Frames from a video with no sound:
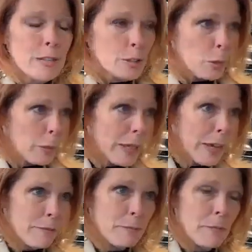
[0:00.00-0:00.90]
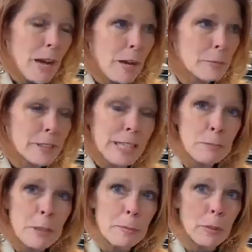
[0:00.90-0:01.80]
So we have
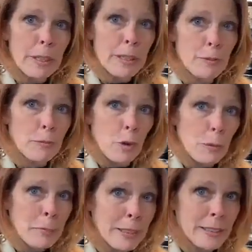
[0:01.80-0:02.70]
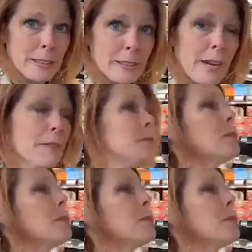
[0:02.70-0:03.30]
sent people here for picnic stuff,